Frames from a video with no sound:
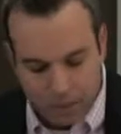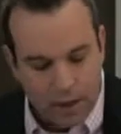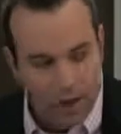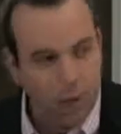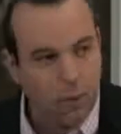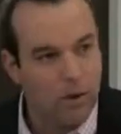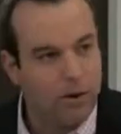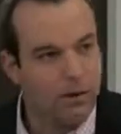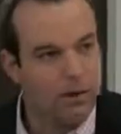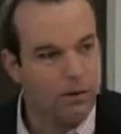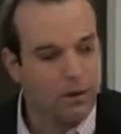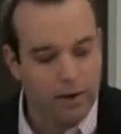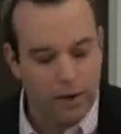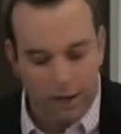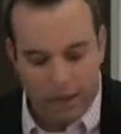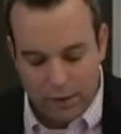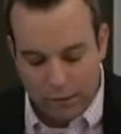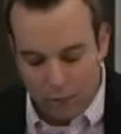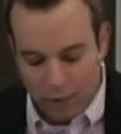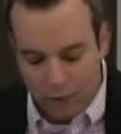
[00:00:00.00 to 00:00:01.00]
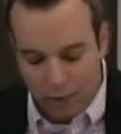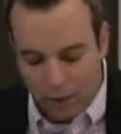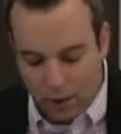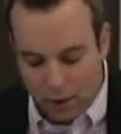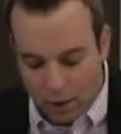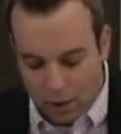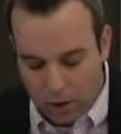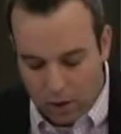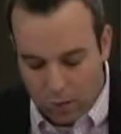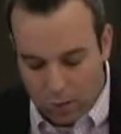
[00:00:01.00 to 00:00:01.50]
However, as we are
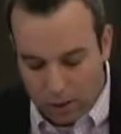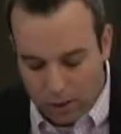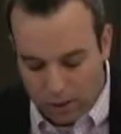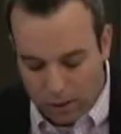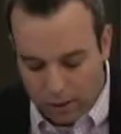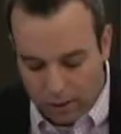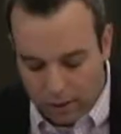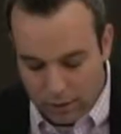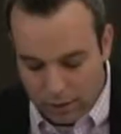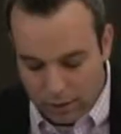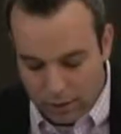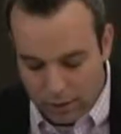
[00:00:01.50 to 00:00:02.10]
all aware,